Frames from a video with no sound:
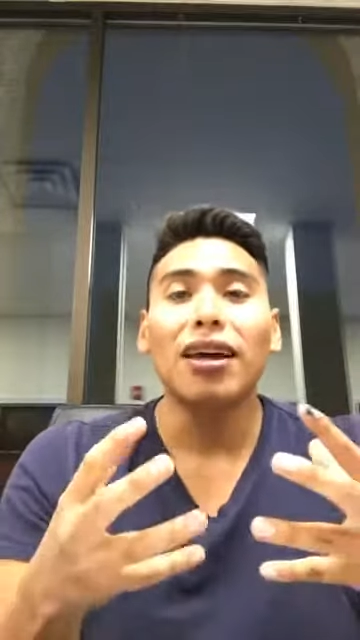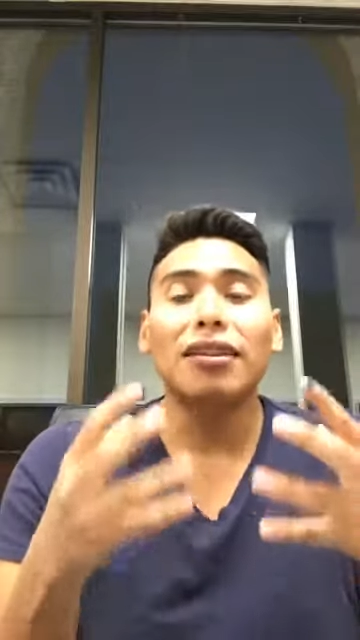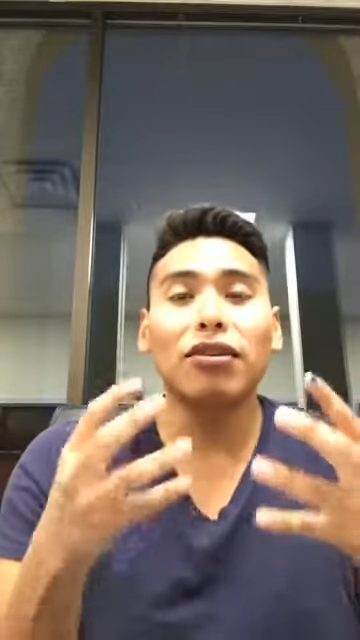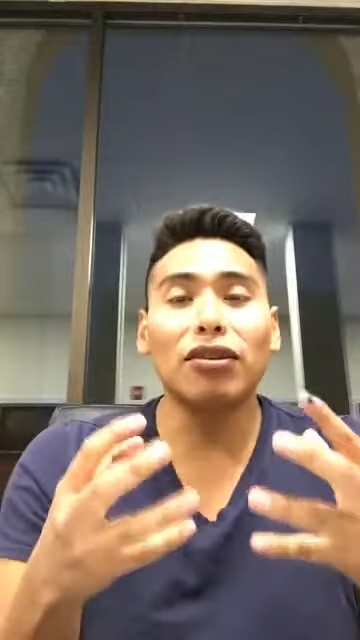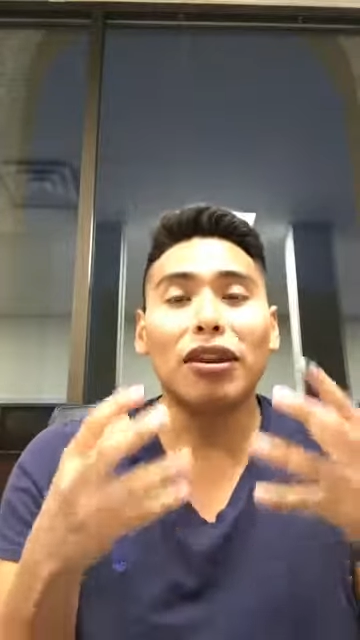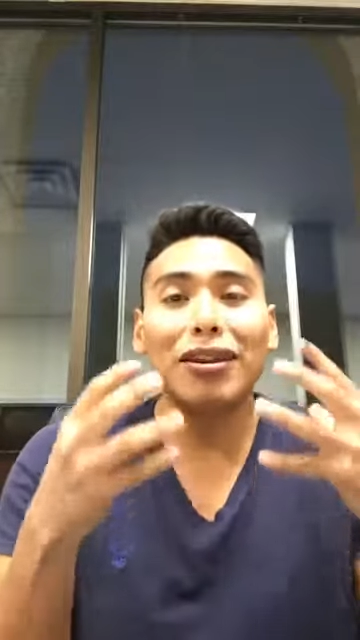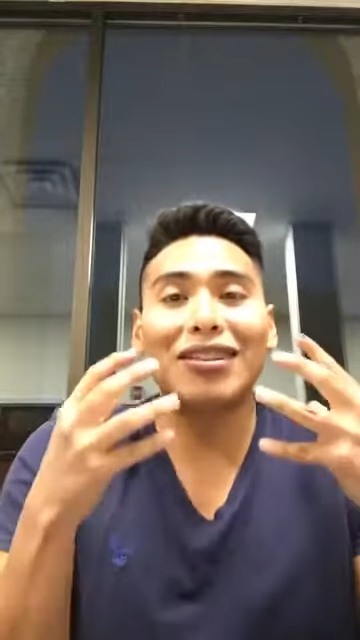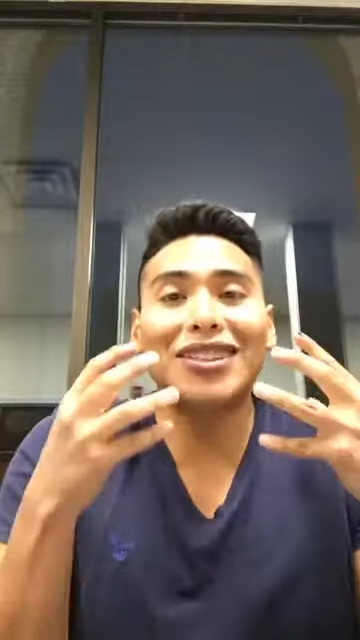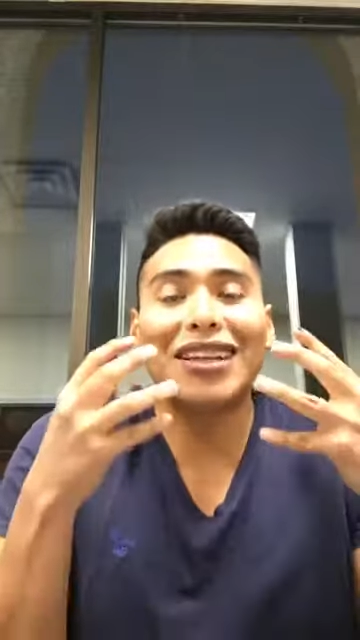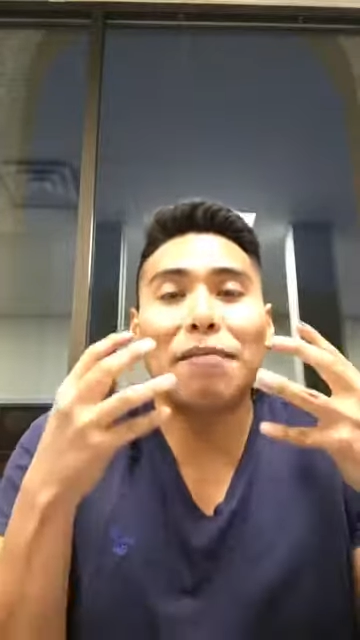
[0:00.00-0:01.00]

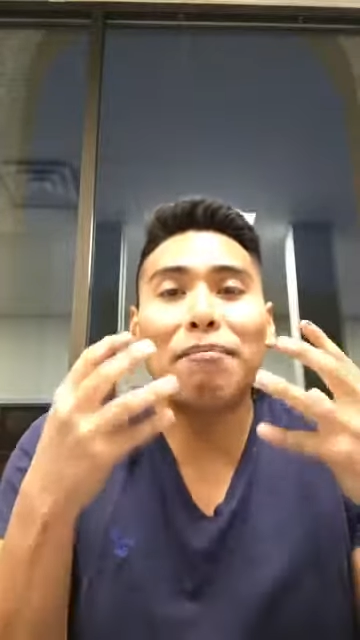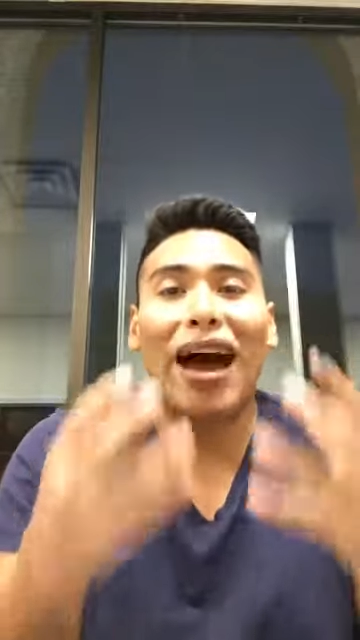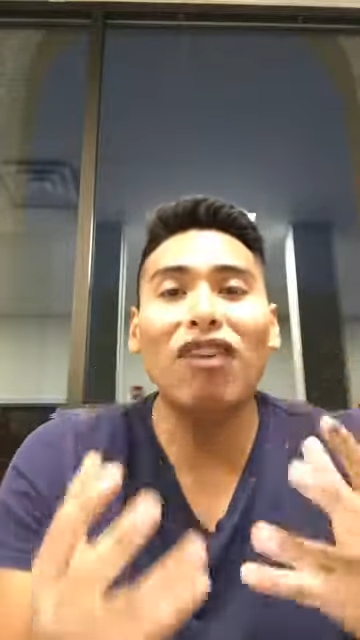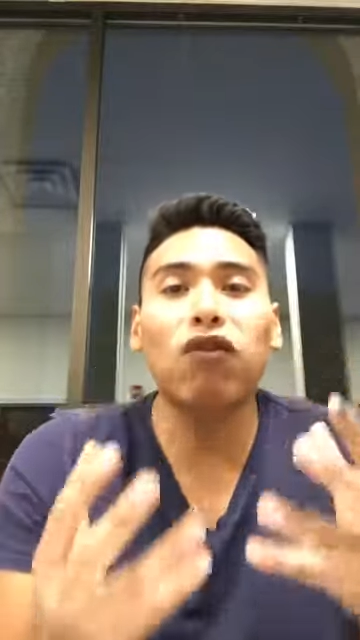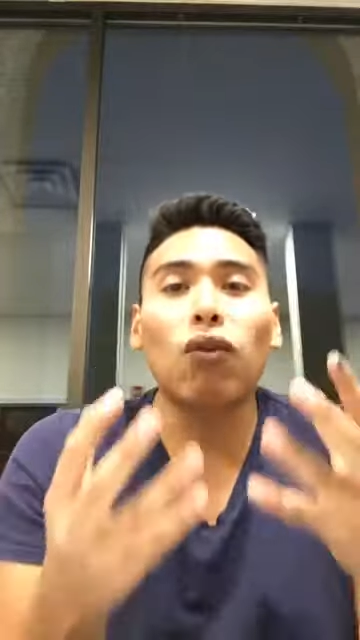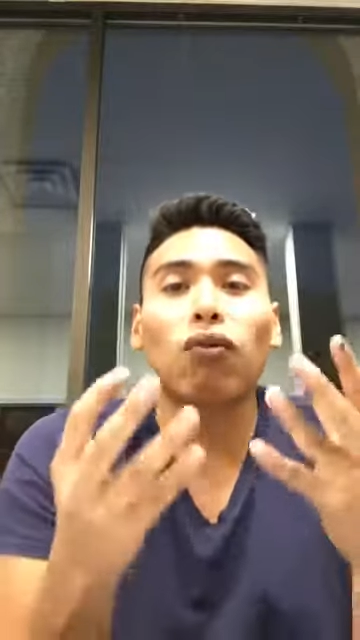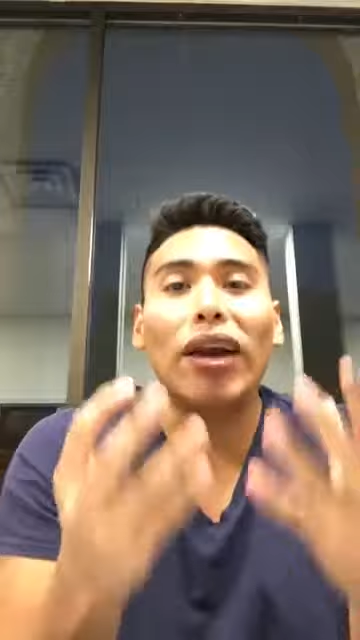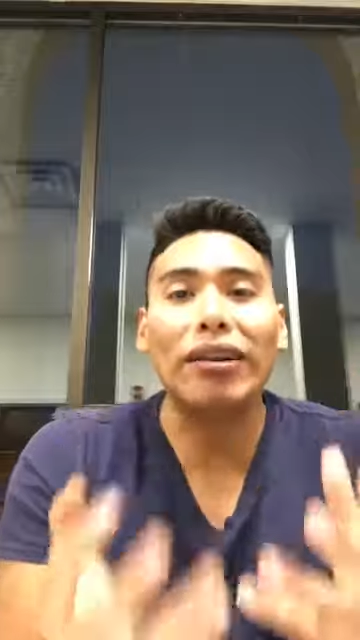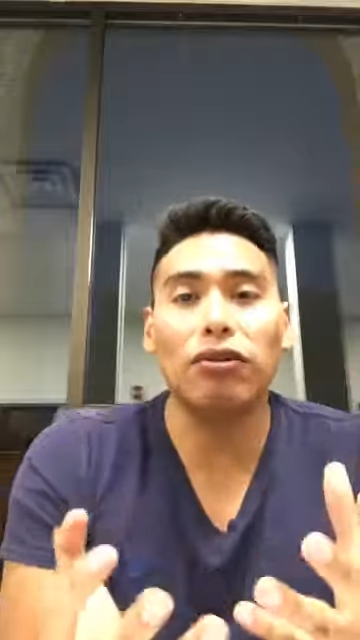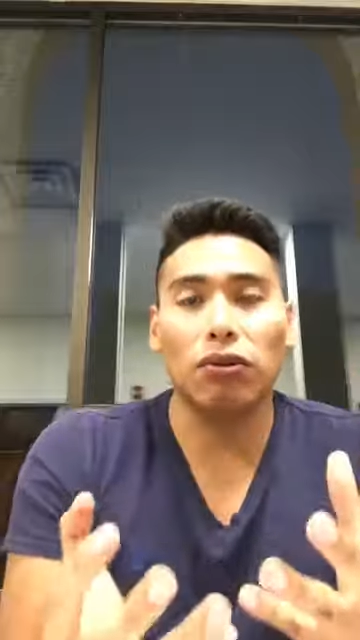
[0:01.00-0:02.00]
there's a demand for
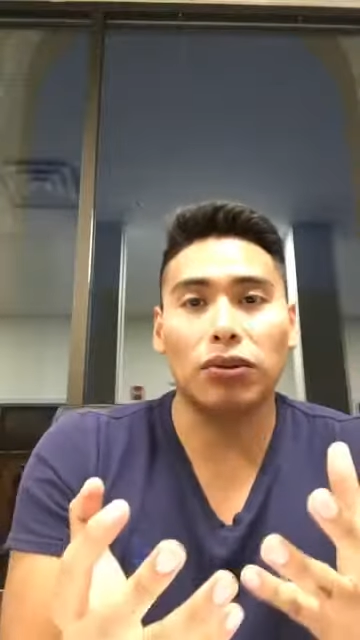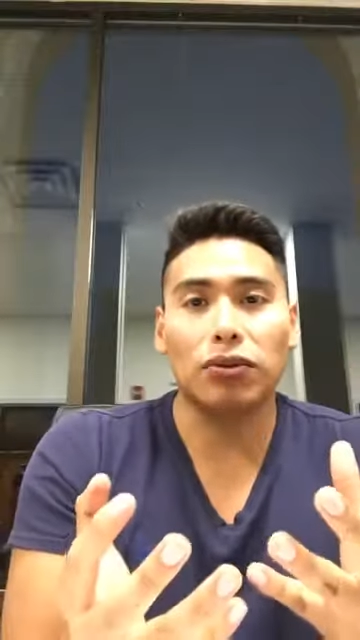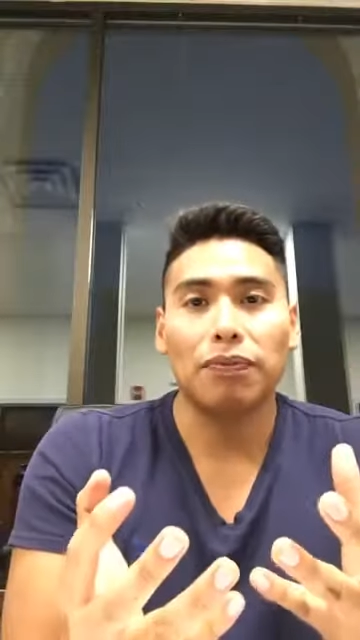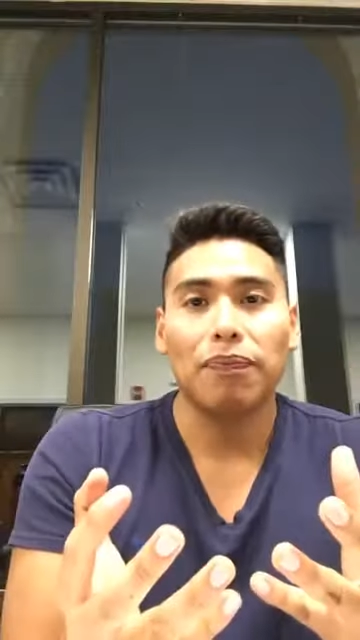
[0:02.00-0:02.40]
rentals,